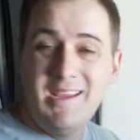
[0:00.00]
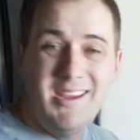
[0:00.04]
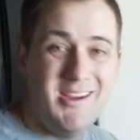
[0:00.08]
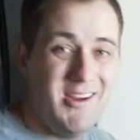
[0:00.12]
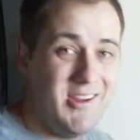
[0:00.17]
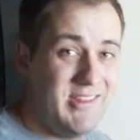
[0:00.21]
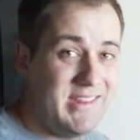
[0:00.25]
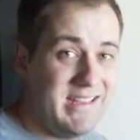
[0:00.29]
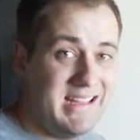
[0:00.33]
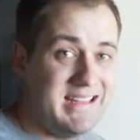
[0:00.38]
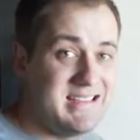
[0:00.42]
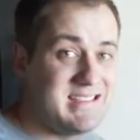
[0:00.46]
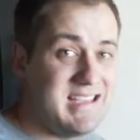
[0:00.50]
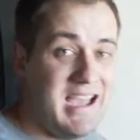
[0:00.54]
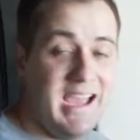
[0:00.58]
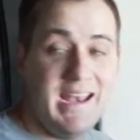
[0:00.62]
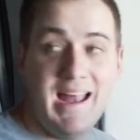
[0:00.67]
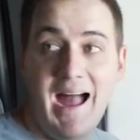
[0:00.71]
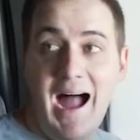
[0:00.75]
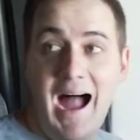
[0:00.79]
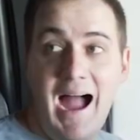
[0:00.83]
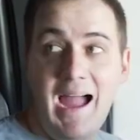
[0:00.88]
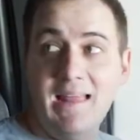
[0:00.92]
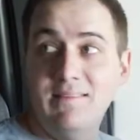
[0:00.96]
Here on the inside,
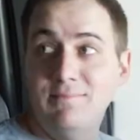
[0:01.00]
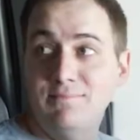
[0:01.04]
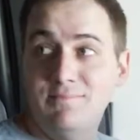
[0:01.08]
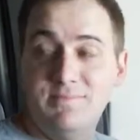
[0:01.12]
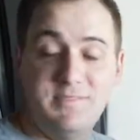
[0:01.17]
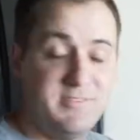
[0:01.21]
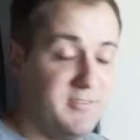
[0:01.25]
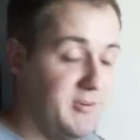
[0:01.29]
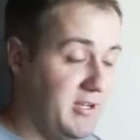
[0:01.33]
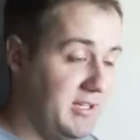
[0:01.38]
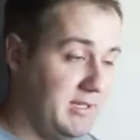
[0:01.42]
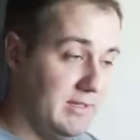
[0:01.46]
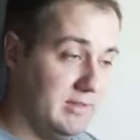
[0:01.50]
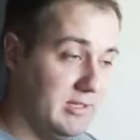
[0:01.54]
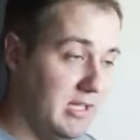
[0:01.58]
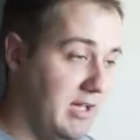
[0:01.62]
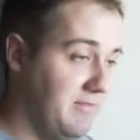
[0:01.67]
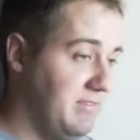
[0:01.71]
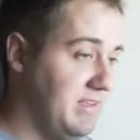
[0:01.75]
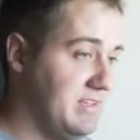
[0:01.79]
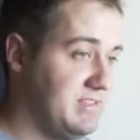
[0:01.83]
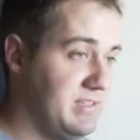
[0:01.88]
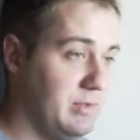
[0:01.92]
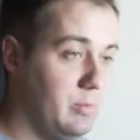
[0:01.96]
I freaking
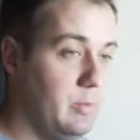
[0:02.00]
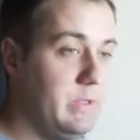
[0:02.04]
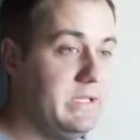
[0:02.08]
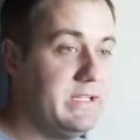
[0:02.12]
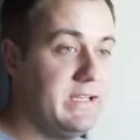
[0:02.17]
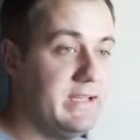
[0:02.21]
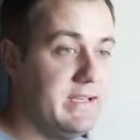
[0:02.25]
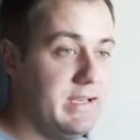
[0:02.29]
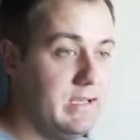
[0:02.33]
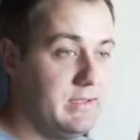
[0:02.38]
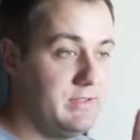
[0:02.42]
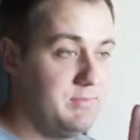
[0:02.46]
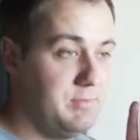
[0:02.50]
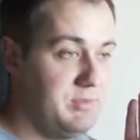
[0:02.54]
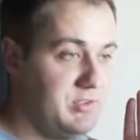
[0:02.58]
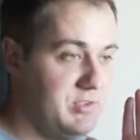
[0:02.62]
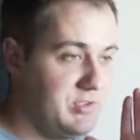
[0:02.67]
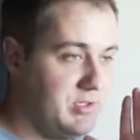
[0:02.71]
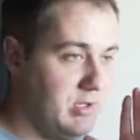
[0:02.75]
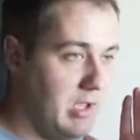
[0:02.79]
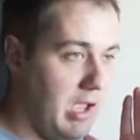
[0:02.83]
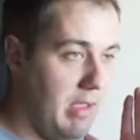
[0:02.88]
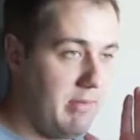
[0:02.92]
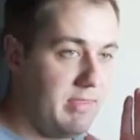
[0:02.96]
love this thing.
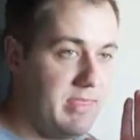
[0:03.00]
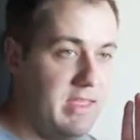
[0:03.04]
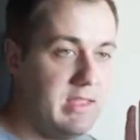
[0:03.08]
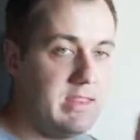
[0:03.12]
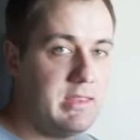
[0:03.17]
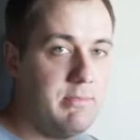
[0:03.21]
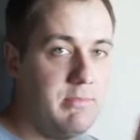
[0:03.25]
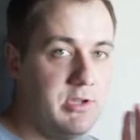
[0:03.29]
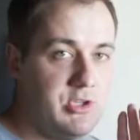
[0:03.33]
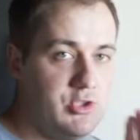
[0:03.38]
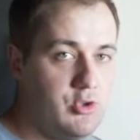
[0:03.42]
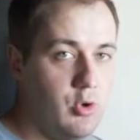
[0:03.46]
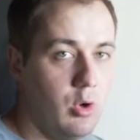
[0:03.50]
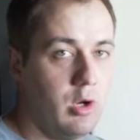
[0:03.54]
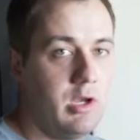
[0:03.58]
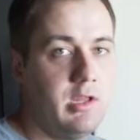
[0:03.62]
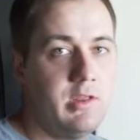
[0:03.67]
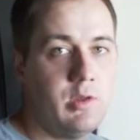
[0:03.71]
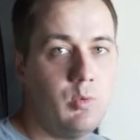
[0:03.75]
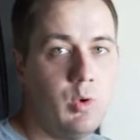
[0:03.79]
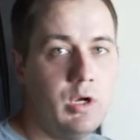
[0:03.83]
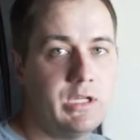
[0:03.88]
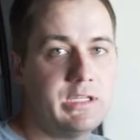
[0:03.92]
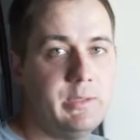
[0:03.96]
I think the majority
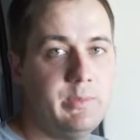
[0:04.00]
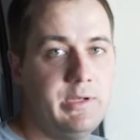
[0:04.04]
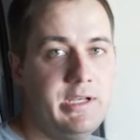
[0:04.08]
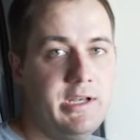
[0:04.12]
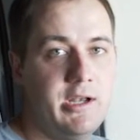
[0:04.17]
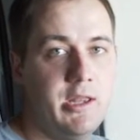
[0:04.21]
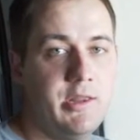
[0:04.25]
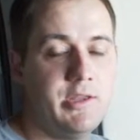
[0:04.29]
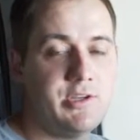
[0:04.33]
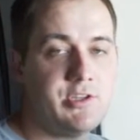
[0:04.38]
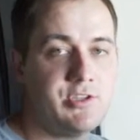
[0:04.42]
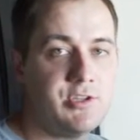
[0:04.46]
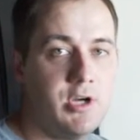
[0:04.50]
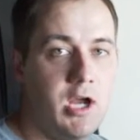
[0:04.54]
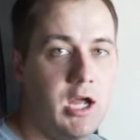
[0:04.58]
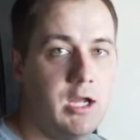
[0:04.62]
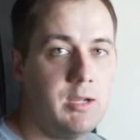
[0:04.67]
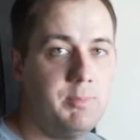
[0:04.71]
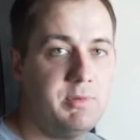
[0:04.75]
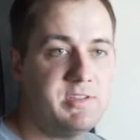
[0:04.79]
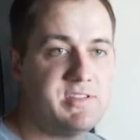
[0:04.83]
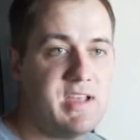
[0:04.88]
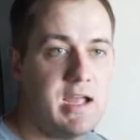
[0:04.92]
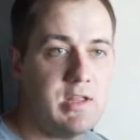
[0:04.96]
of the work that we did on this
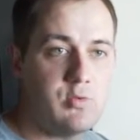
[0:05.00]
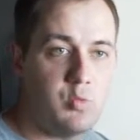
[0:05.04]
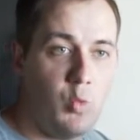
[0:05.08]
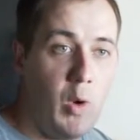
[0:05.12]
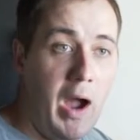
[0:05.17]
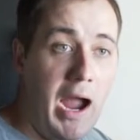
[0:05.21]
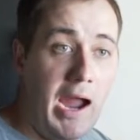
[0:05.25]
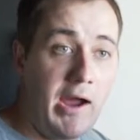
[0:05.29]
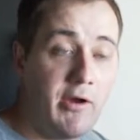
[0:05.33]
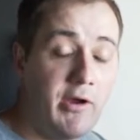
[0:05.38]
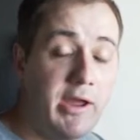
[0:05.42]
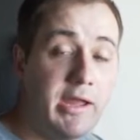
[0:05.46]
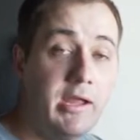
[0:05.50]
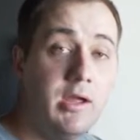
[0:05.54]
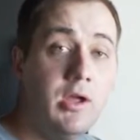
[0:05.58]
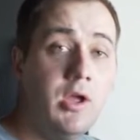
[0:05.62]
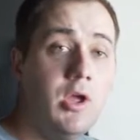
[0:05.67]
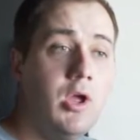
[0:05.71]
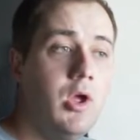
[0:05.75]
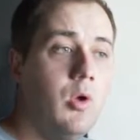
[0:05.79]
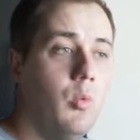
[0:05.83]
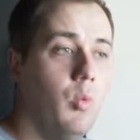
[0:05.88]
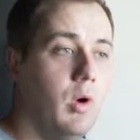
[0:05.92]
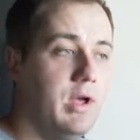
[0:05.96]
truck, besides wiring,
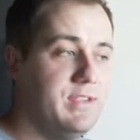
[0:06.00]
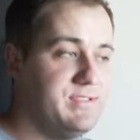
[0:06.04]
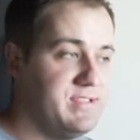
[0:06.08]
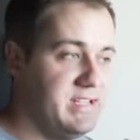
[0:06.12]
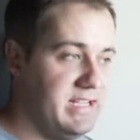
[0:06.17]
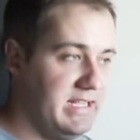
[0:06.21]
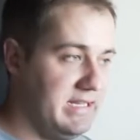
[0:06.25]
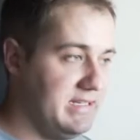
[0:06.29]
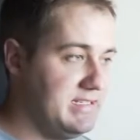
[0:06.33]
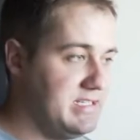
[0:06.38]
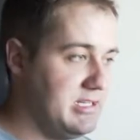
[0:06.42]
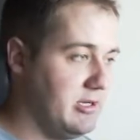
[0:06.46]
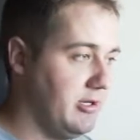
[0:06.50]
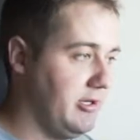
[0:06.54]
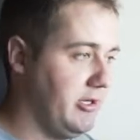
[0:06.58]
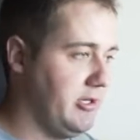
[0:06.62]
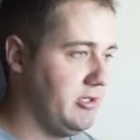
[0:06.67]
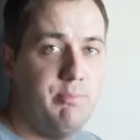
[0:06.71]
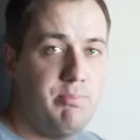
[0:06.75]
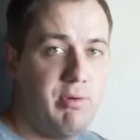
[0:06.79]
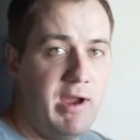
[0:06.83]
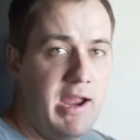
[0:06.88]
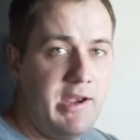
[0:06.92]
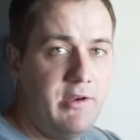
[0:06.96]
was interior.
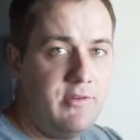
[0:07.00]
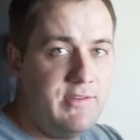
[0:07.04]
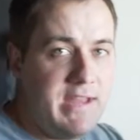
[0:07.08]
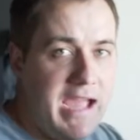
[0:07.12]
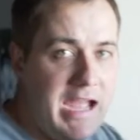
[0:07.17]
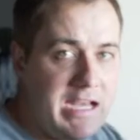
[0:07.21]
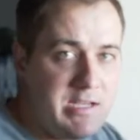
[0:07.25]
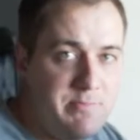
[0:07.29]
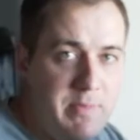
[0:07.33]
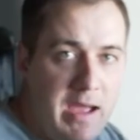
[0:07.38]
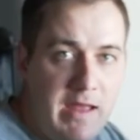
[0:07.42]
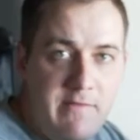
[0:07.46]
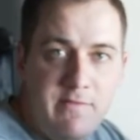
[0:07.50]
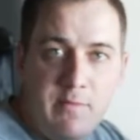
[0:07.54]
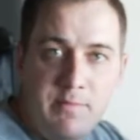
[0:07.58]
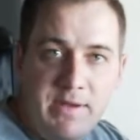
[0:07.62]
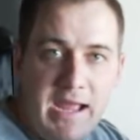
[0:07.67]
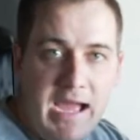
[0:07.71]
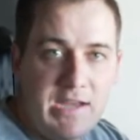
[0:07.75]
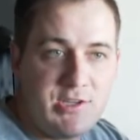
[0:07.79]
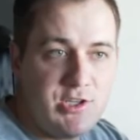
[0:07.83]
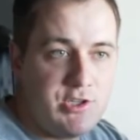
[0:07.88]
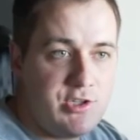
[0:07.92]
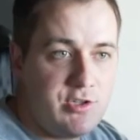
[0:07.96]
Brand new dash pad from
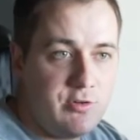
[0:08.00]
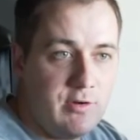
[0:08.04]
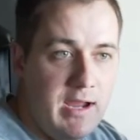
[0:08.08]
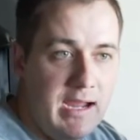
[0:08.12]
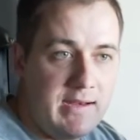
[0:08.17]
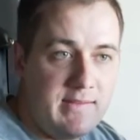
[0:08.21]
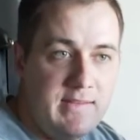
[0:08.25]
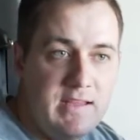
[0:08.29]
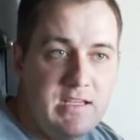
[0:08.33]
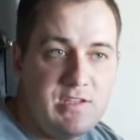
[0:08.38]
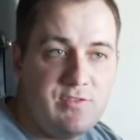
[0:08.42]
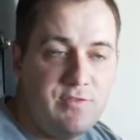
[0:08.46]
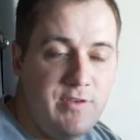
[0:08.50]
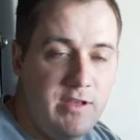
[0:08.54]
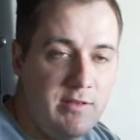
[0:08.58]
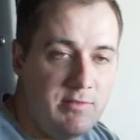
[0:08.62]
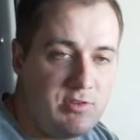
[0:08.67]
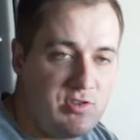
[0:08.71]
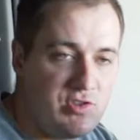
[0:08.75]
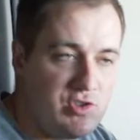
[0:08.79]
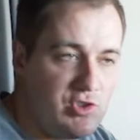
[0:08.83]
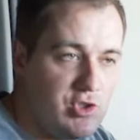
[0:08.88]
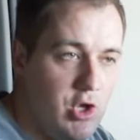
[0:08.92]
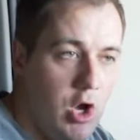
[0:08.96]
Dashes Direct. These fit
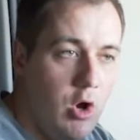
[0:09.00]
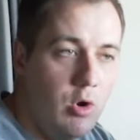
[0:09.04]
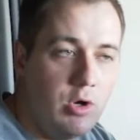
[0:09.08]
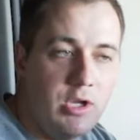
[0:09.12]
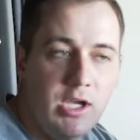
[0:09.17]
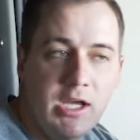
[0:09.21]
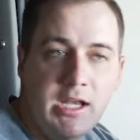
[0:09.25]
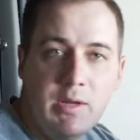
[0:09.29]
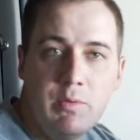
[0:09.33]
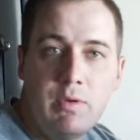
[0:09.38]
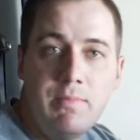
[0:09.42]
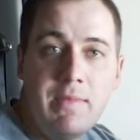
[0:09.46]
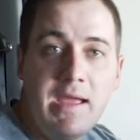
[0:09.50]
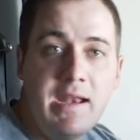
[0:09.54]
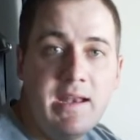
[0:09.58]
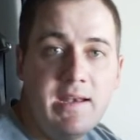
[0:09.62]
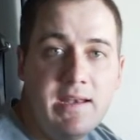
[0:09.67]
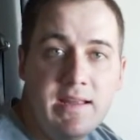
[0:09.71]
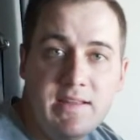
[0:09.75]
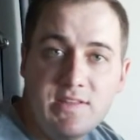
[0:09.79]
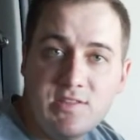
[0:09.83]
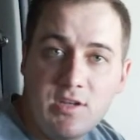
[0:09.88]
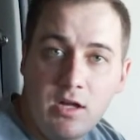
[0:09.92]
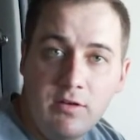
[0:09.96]
so good. We made
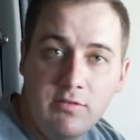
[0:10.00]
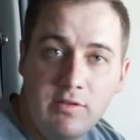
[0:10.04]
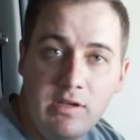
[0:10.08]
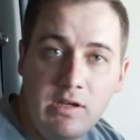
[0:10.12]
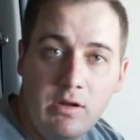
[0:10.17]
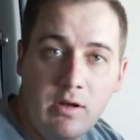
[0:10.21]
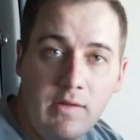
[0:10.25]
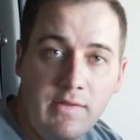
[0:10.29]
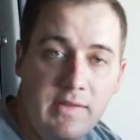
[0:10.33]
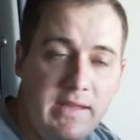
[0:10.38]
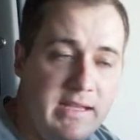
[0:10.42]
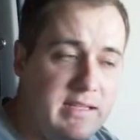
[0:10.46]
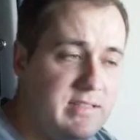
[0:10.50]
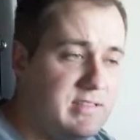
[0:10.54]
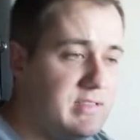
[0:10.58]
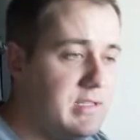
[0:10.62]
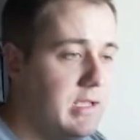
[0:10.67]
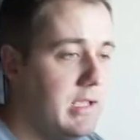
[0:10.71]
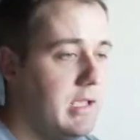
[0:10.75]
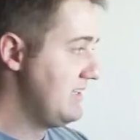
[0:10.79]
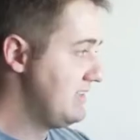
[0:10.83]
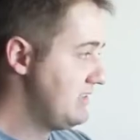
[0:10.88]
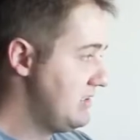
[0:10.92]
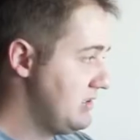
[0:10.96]
an install video on these.
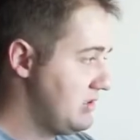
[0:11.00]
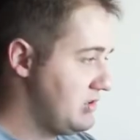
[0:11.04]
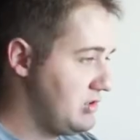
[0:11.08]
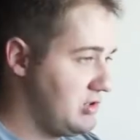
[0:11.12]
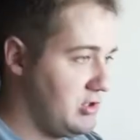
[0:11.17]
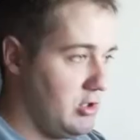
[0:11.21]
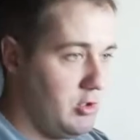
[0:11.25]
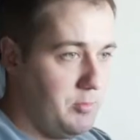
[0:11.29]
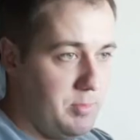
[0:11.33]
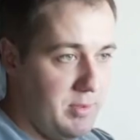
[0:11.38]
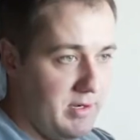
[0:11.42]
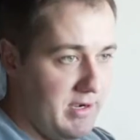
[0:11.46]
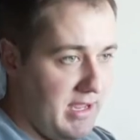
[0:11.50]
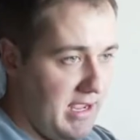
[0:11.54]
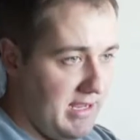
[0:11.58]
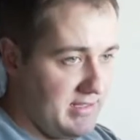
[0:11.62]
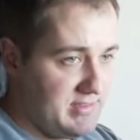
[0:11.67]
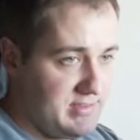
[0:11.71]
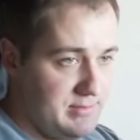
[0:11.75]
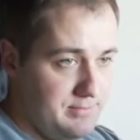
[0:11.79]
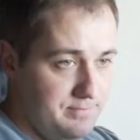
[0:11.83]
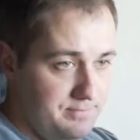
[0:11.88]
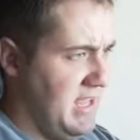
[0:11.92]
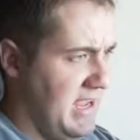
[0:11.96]
This is super
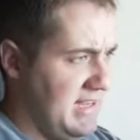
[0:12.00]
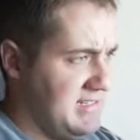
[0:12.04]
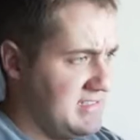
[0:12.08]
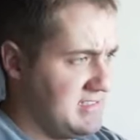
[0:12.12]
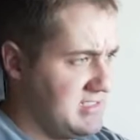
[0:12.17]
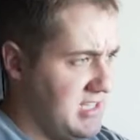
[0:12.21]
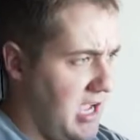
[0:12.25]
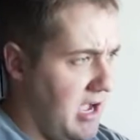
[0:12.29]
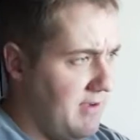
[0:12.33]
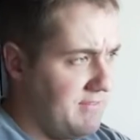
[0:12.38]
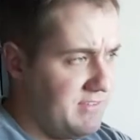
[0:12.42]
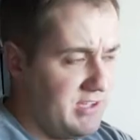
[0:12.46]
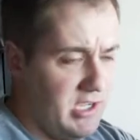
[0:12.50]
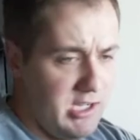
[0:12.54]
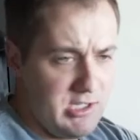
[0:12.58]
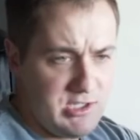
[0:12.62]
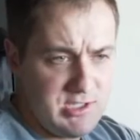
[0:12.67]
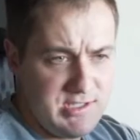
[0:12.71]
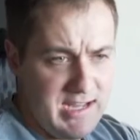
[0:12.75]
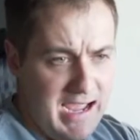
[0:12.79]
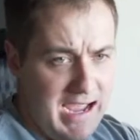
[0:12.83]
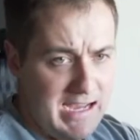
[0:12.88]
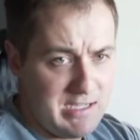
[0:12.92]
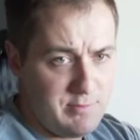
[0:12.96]
nice. Nice soft
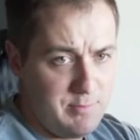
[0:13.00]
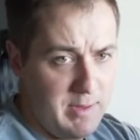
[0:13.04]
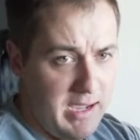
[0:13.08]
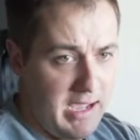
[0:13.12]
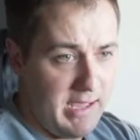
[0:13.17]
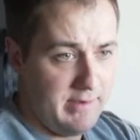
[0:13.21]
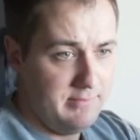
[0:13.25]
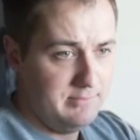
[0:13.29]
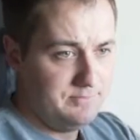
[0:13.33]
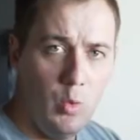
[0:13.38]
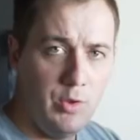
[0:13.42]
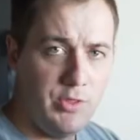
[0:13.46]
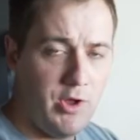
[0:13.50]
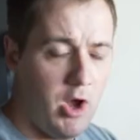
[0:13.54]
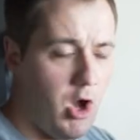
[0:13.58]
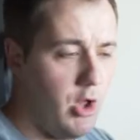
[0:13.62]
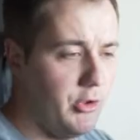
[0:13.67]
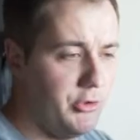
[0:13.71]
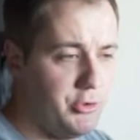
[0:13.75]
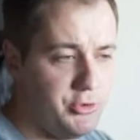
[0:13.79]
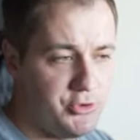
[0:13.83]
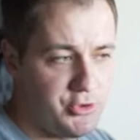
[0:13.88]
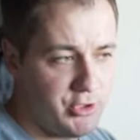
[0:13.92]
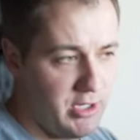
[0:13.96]
touch dash pad with
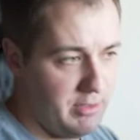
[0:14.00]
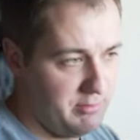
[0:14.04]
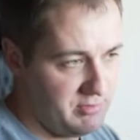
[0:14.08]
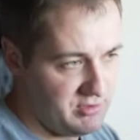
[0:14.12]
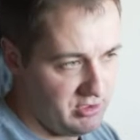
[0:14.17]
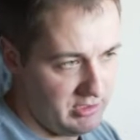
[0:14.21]
all new trim.